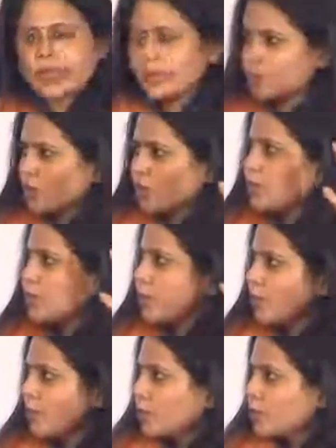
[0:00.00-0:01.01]
That sort of an
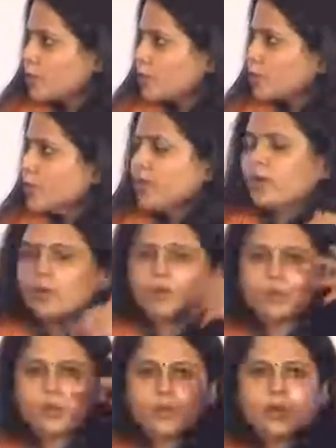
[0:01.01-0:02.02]
approach to a lot
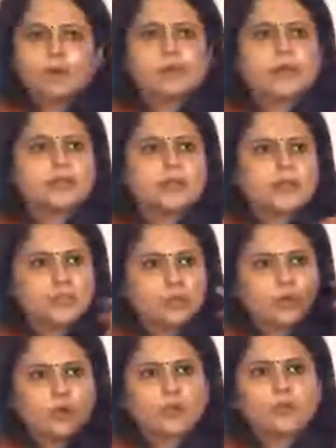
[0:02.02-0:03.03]
more advisory, to
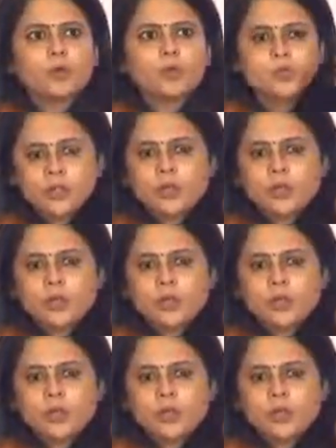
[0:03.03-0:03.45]
a lot more